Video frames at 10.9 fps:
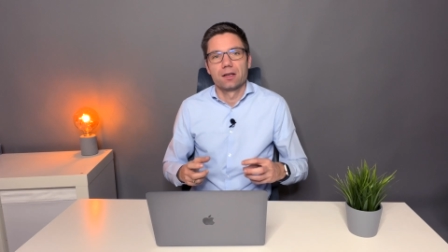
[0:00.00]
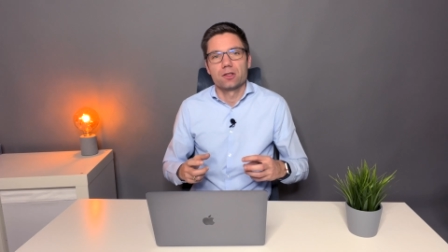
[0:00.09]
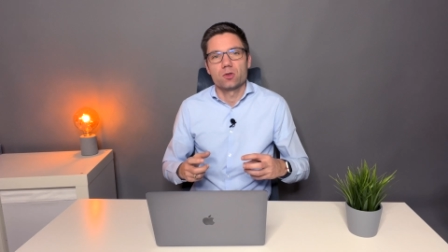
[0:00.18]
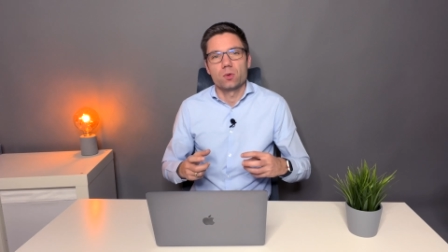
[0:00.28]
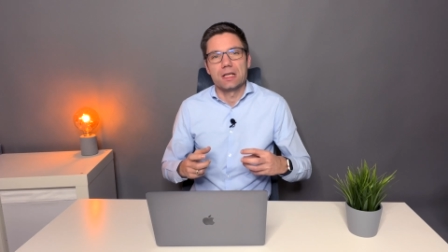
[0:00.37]

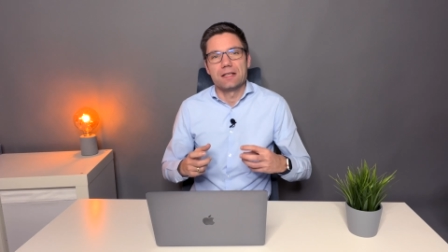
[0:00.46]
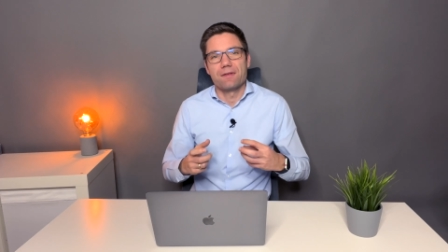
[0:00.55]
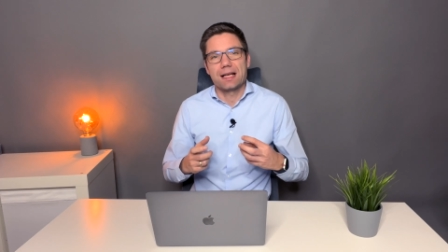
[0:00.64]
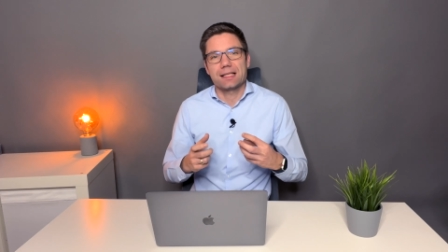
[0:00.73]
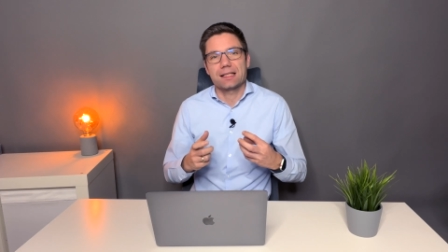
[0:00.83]
to
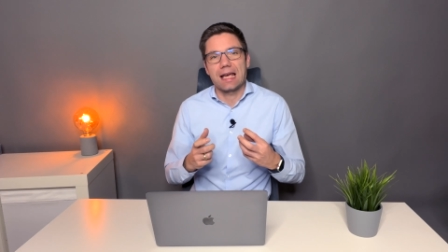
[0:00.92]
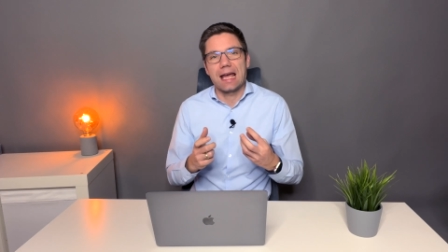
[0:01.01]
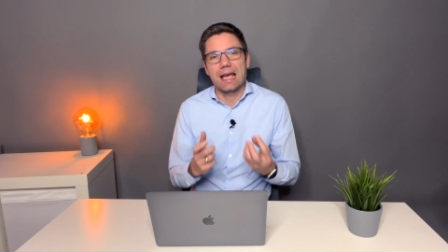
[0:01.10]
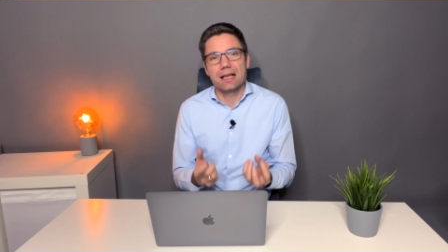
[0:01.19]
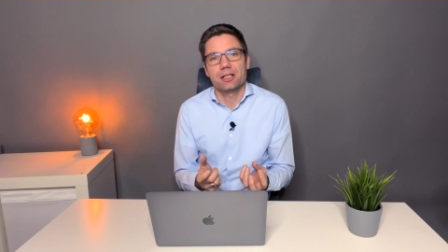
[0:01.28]
invest
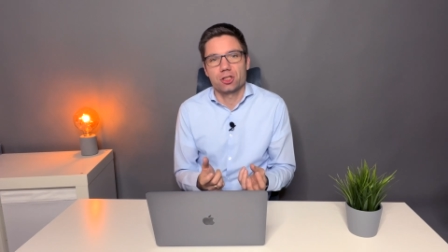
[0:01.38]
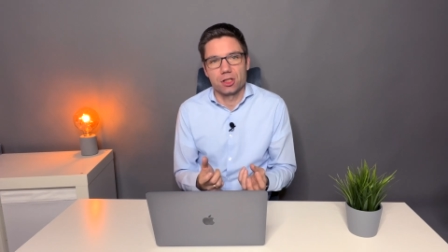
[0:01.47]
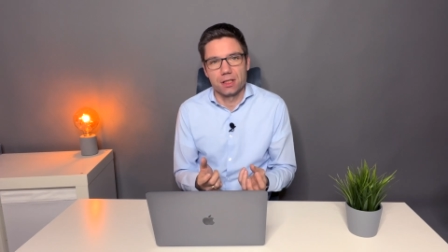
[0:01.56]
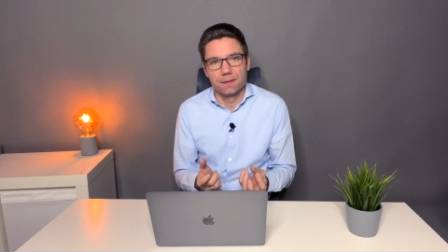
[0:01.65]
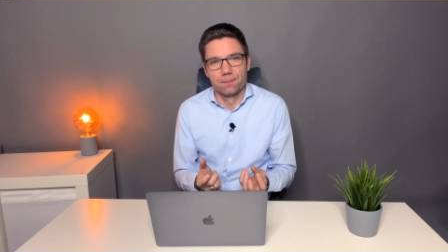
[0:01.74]

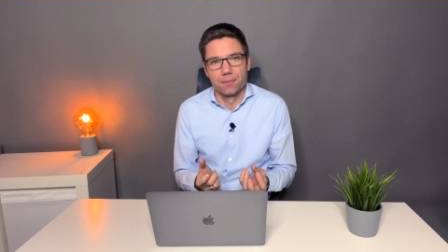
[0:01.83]
energy